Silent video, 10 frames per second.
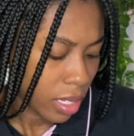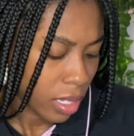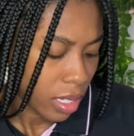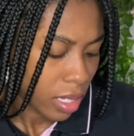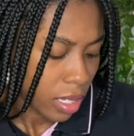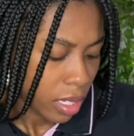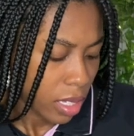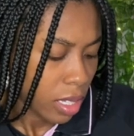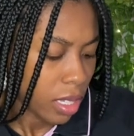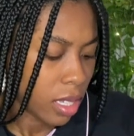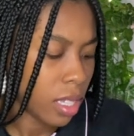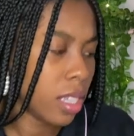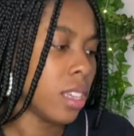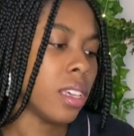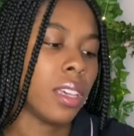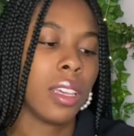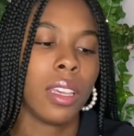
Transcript: [no speech]